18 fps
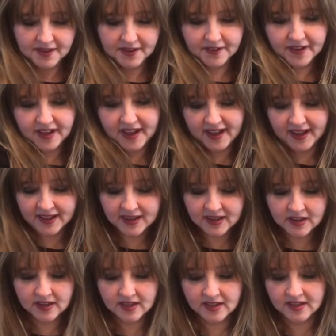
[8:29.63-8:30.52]

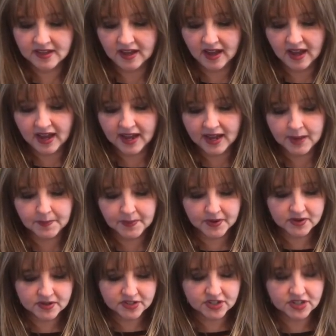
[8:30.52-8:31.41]
Okay, I
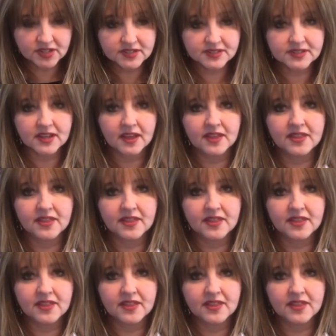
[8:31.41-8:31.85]
purchased